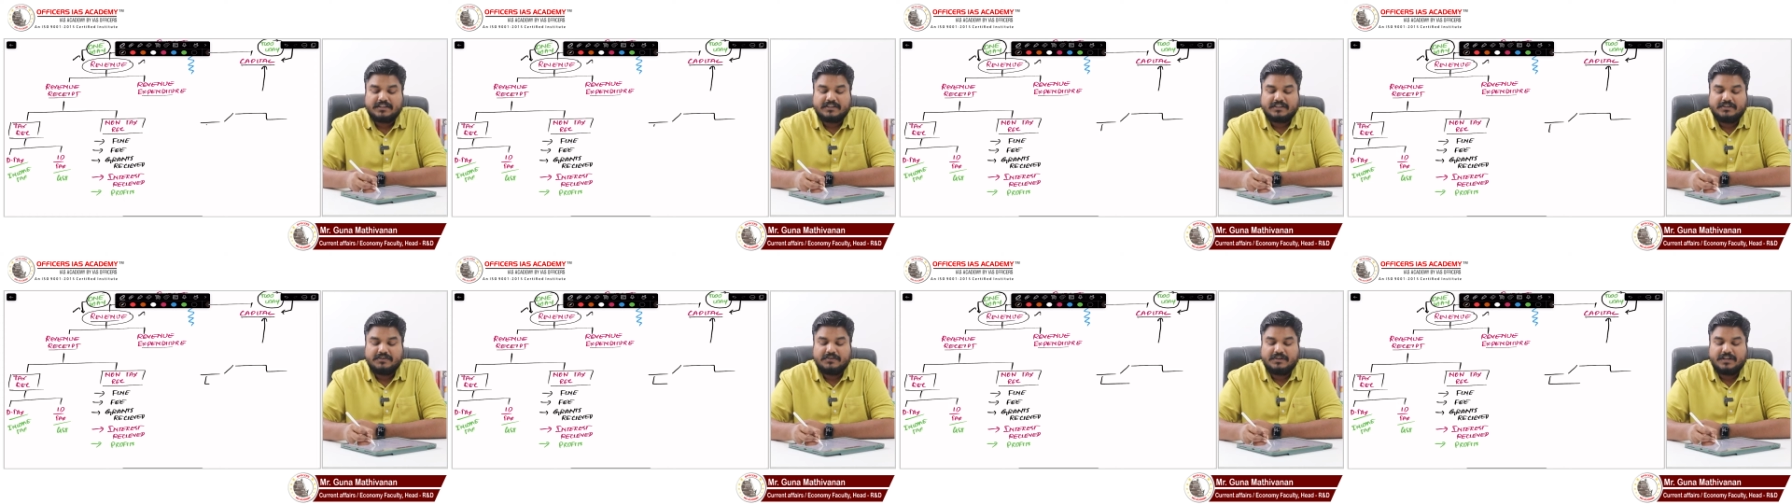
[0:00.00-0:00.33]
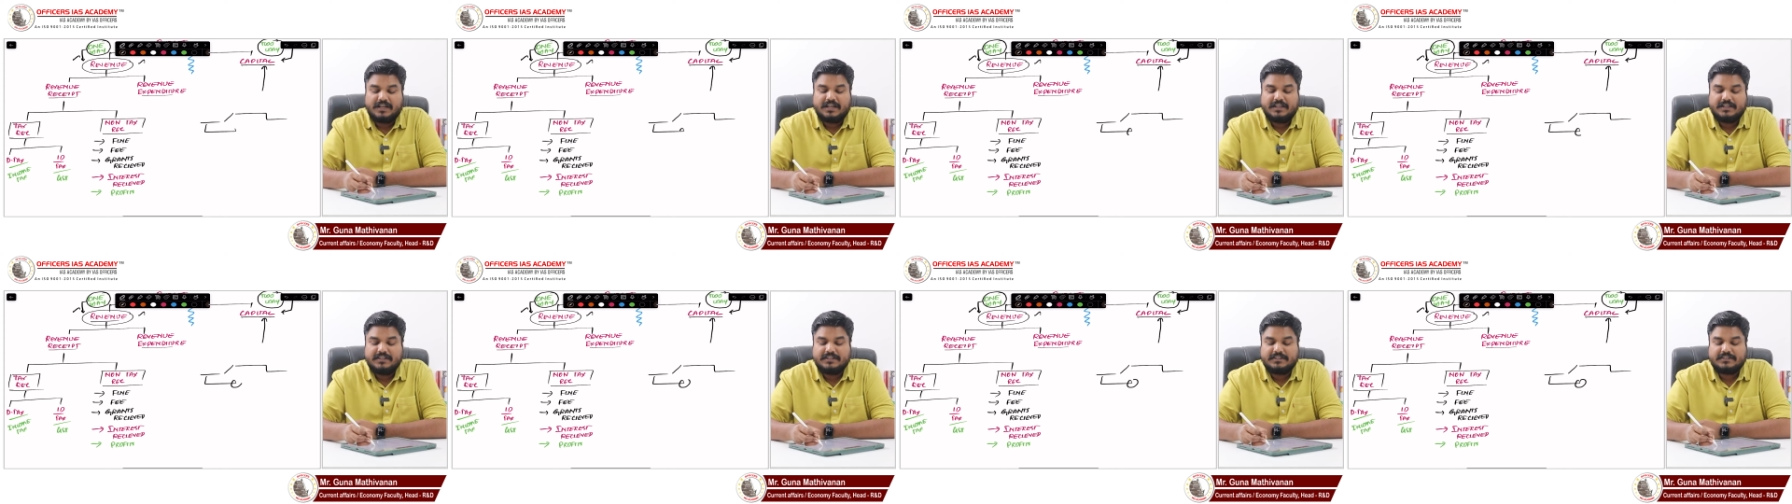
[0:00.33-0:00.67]

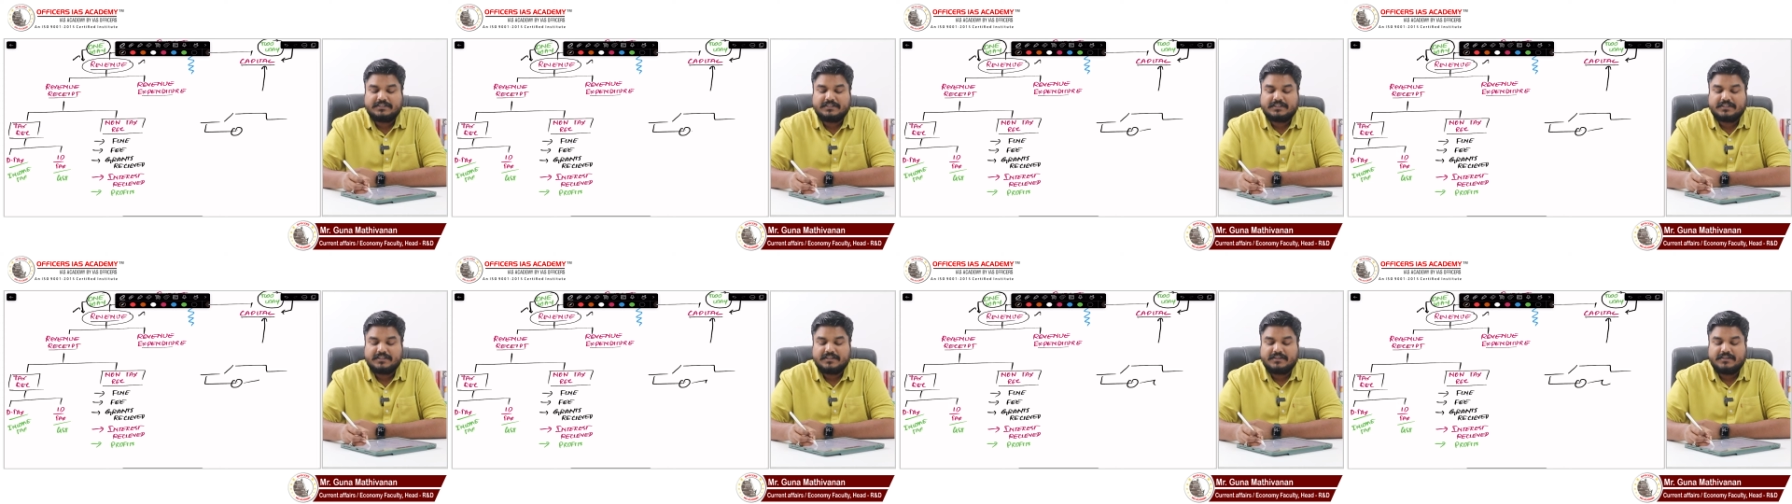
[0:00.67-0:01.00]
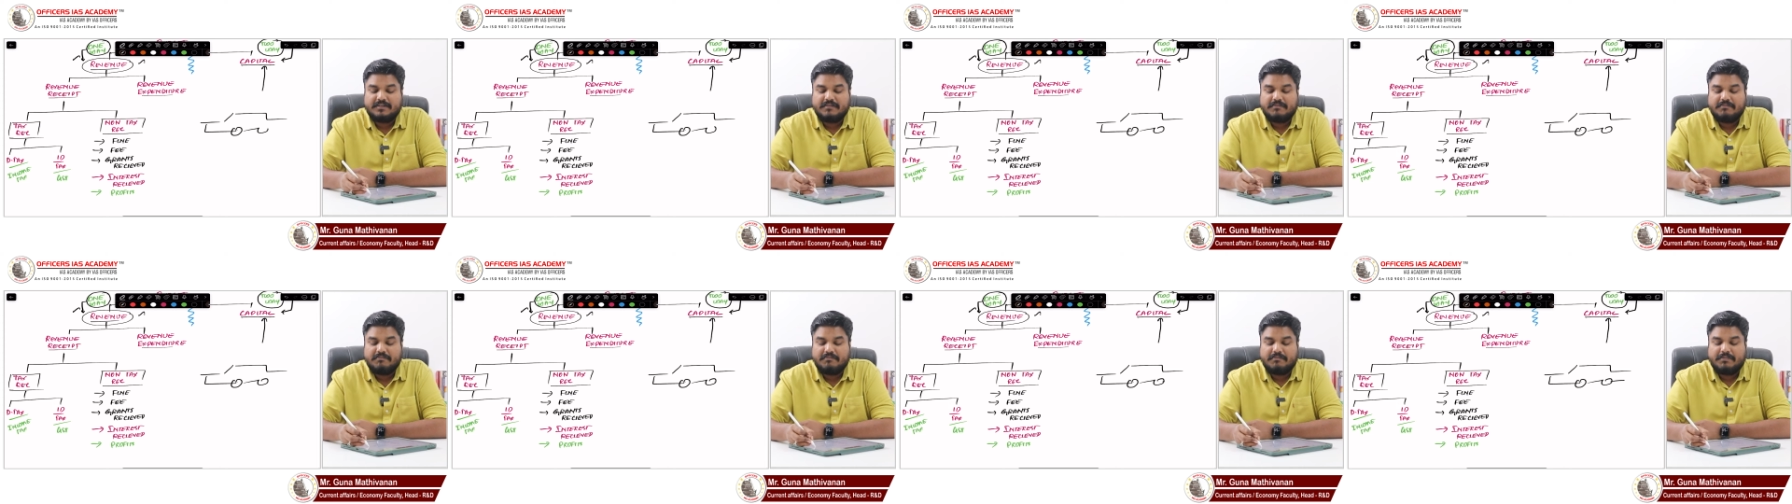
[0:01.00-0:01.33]
Guna is
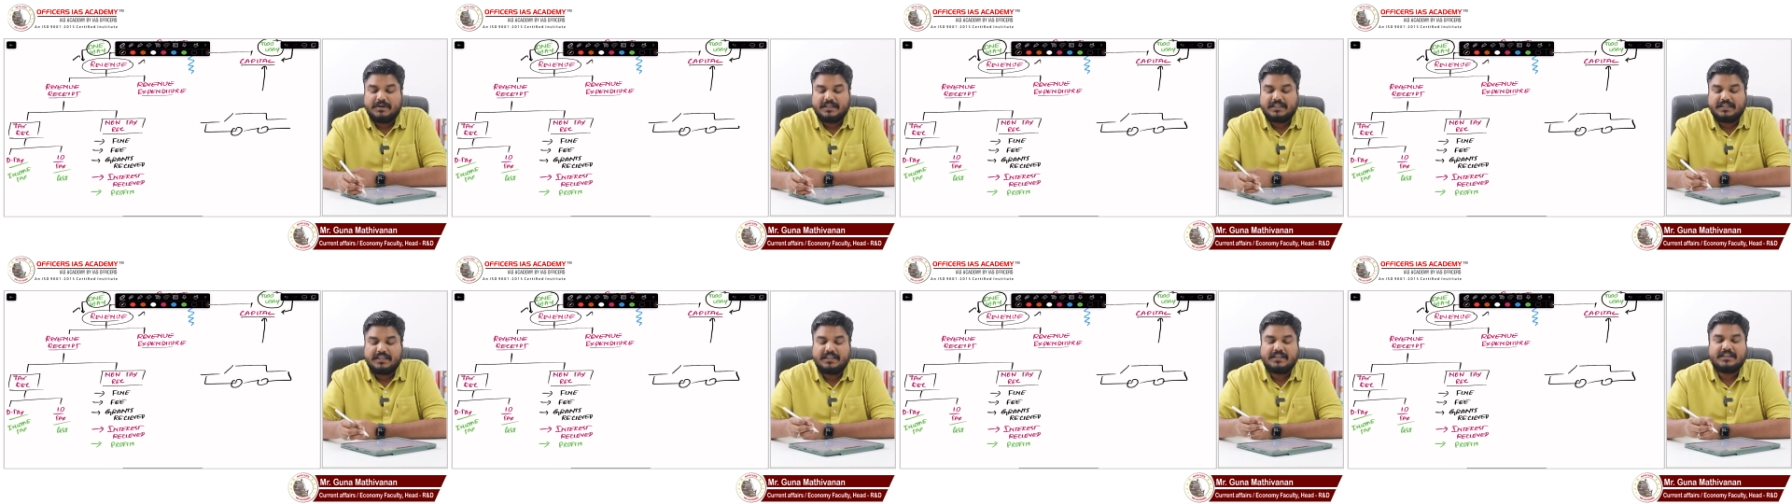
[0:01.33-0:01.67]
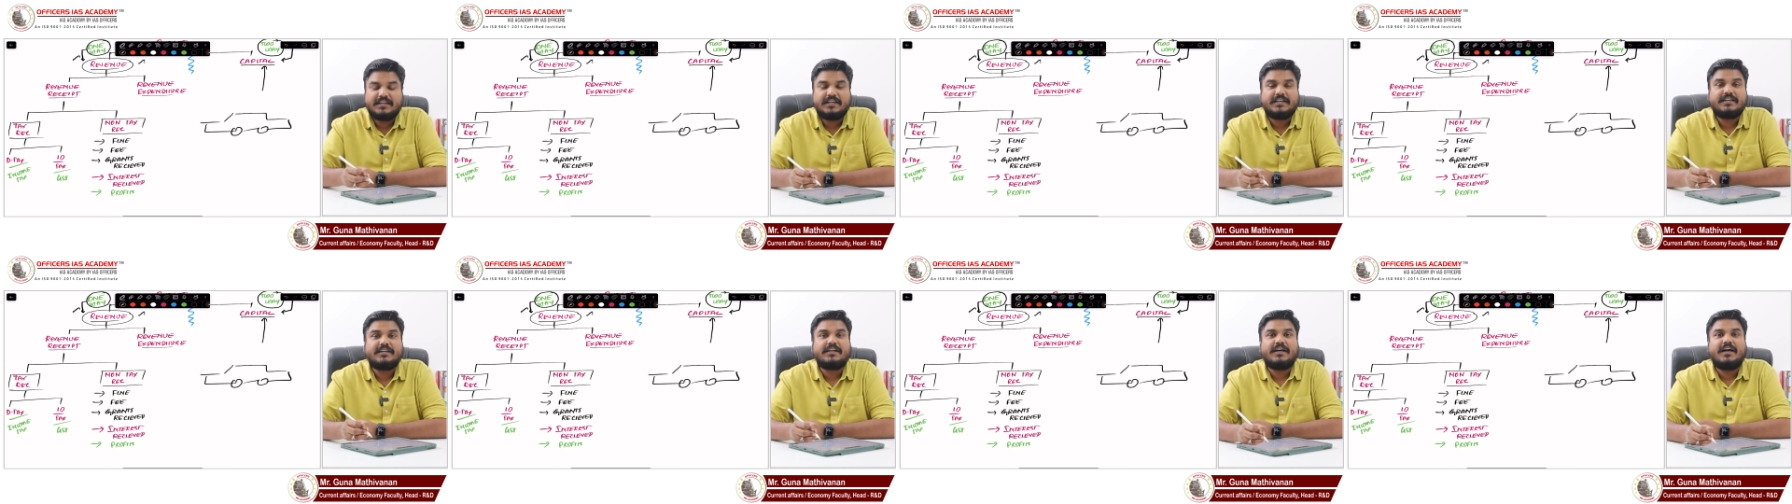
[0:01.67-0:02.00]

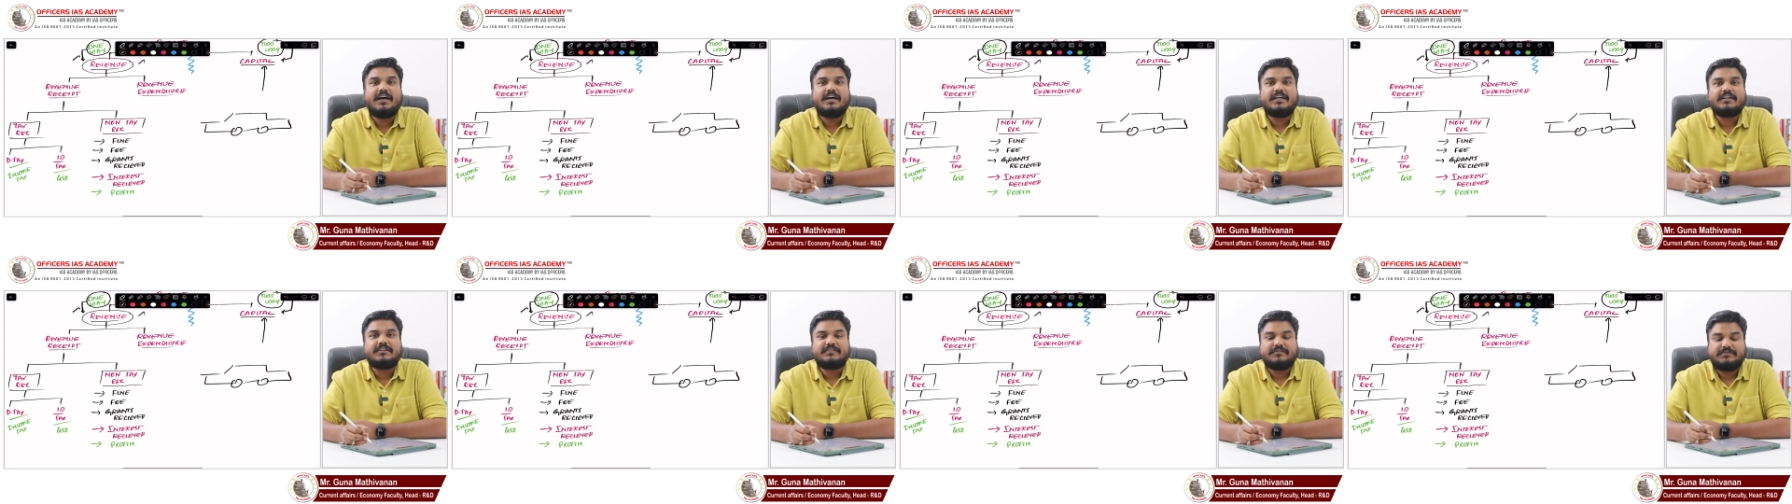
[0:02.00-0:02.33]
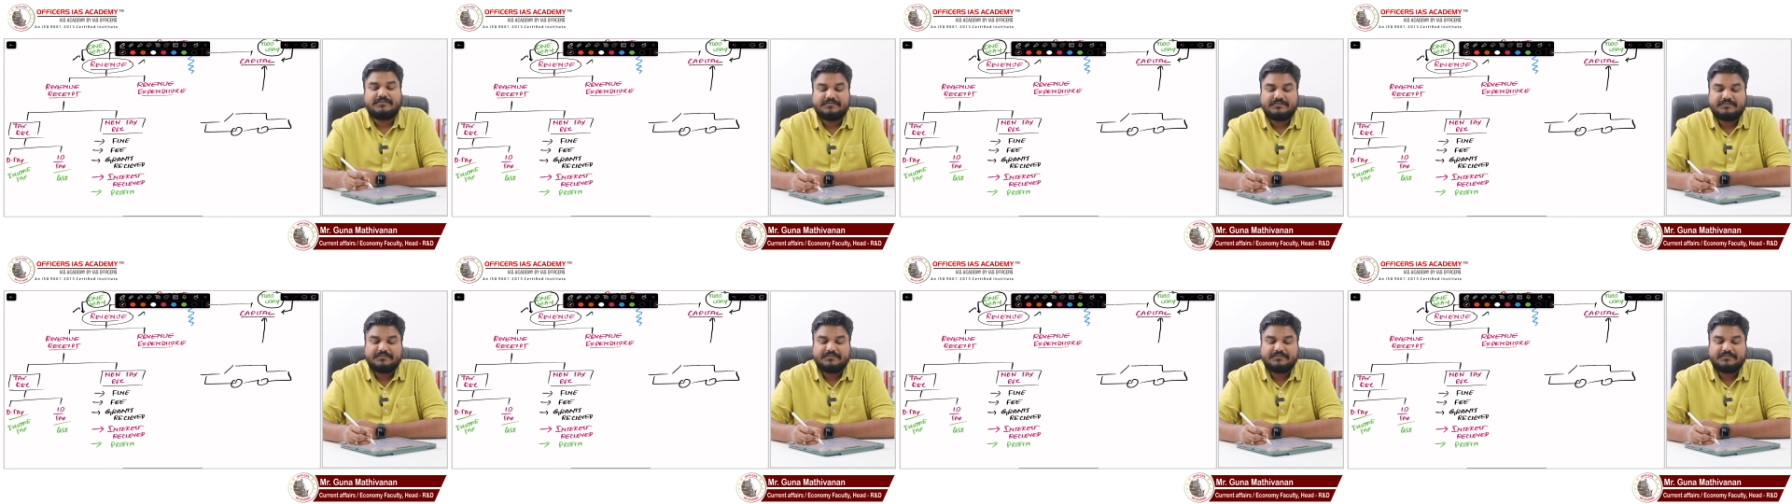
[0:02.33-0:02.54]
buying a car.